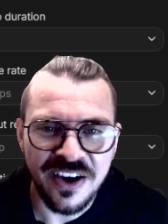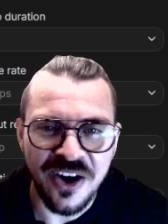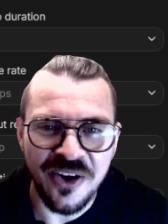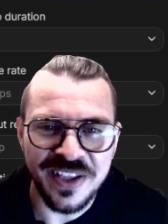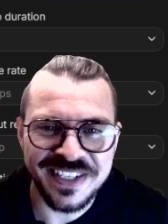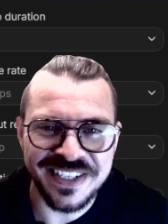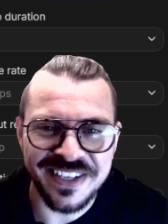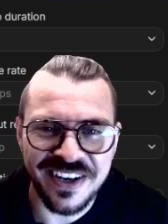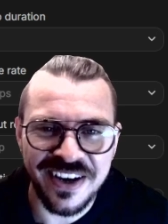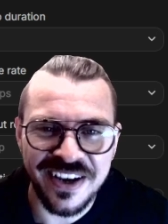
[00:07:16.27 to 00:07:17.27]
Oh, this is
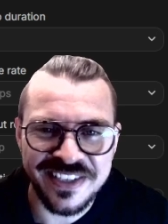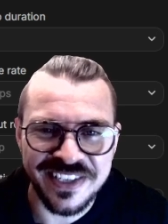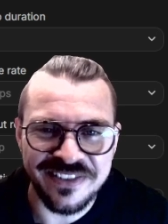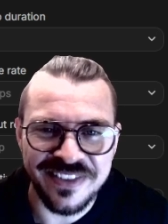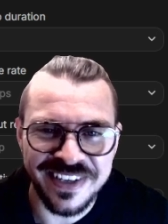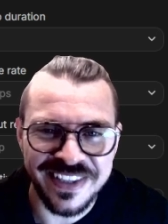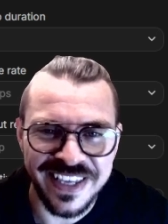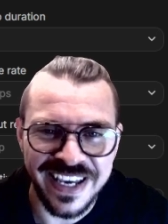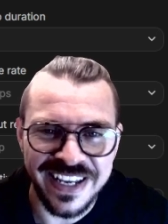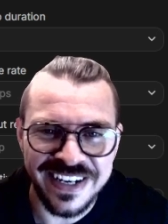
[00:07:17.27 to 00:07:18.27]
awesome. Look at
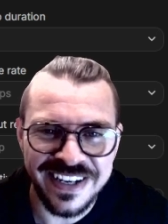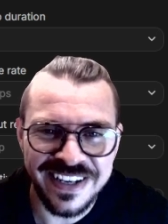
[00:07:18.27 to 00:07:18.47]
that.